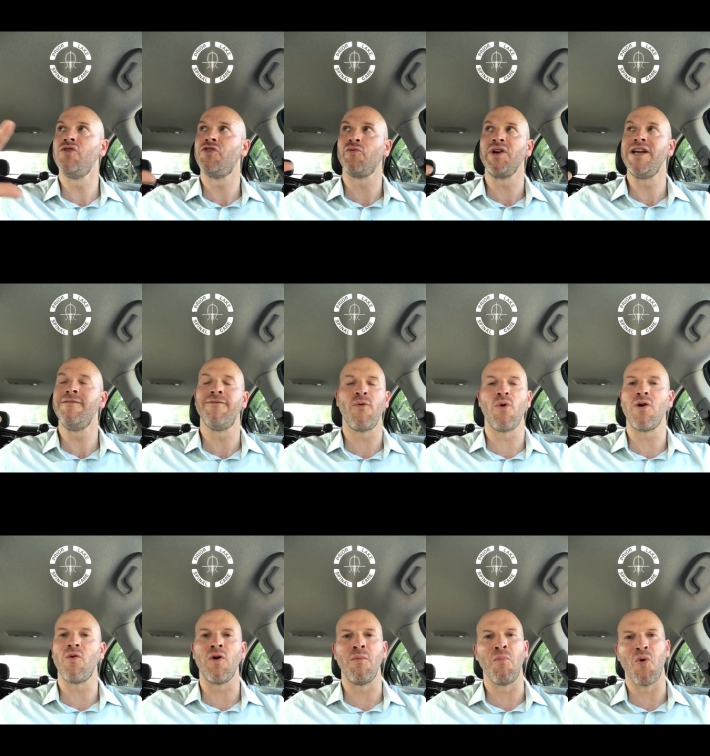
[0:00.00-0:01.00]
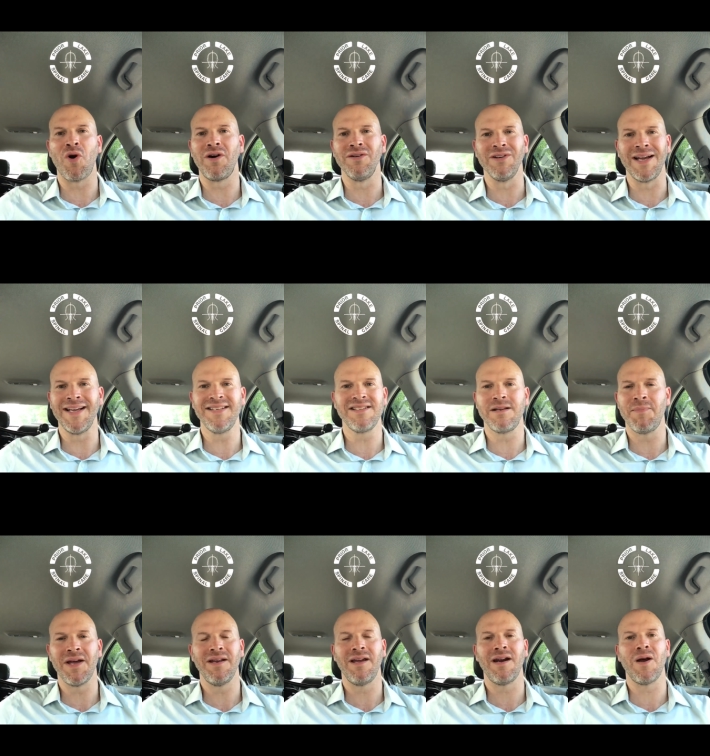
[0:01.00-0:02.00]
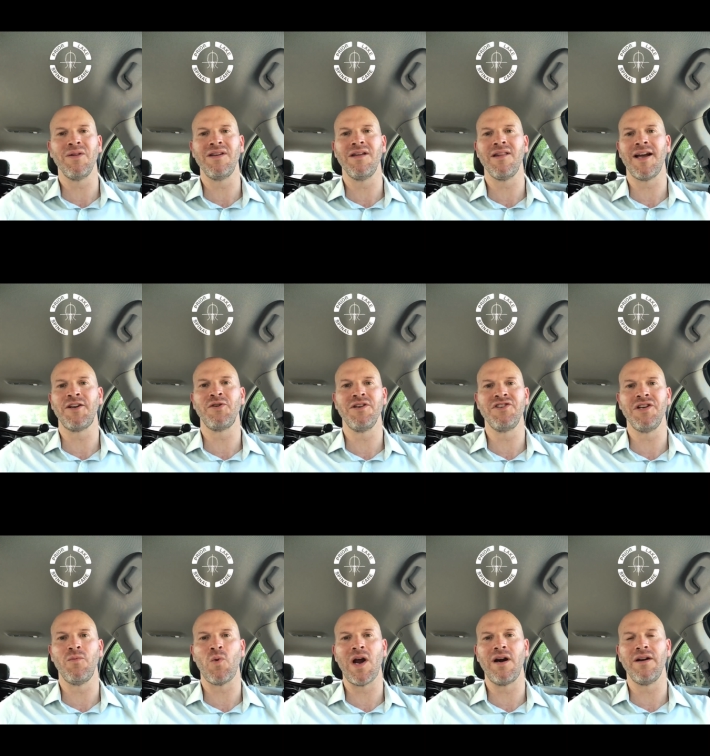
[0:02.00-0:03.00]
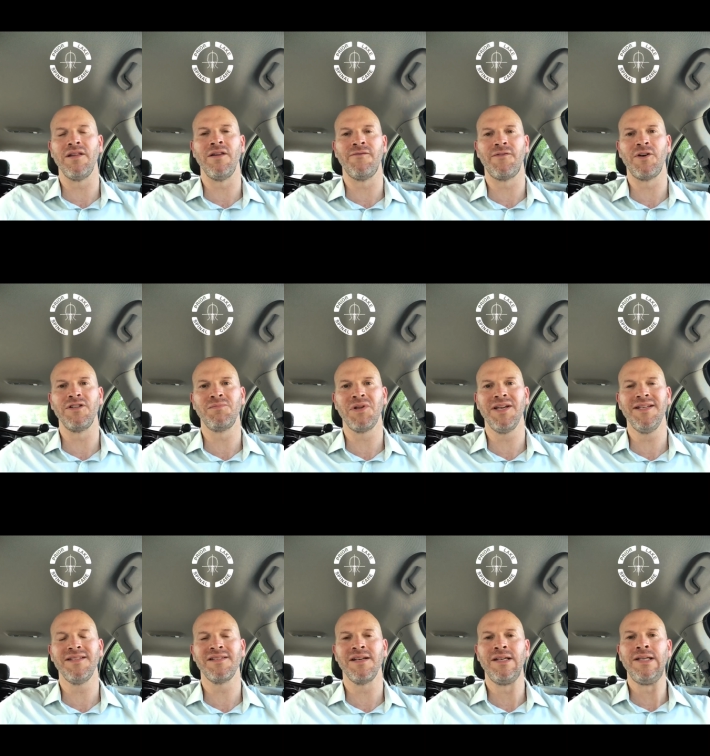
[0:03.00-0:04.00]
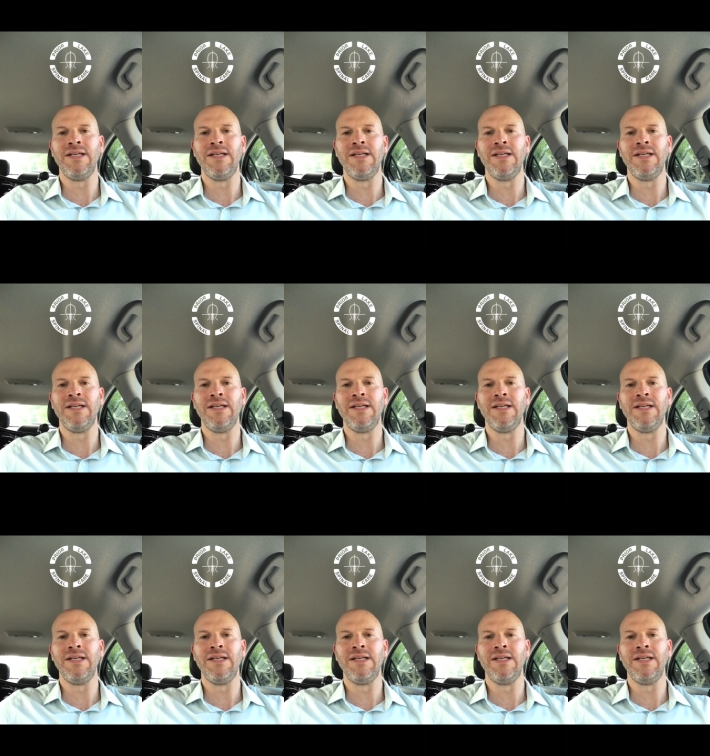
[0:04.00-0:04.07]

three, four, or more lights depending on how the electrician wired it in the first place